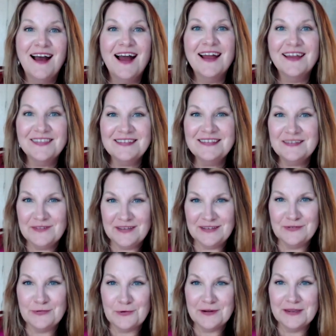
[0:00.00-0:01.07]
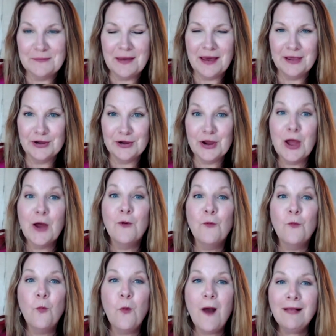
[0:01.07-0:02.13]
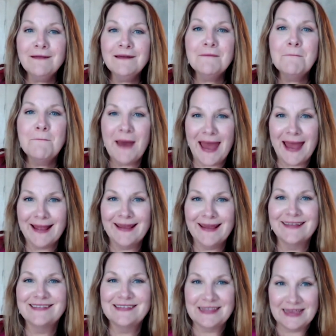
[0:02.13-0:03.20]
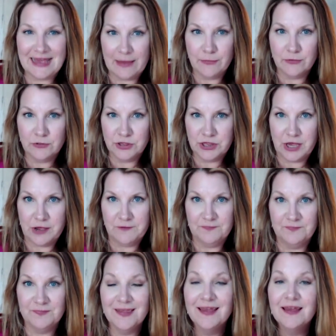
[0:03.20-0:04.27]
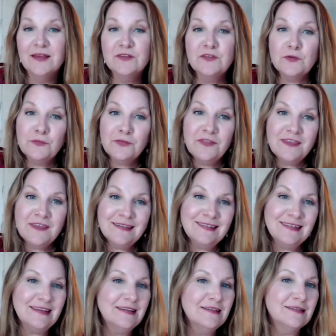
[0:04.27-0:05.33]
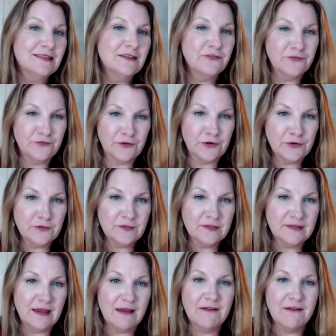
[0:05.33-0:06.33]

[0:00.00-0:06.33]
Hi, this is Victoria Meyer. Welcome back to The Chemical Show. So, this is the first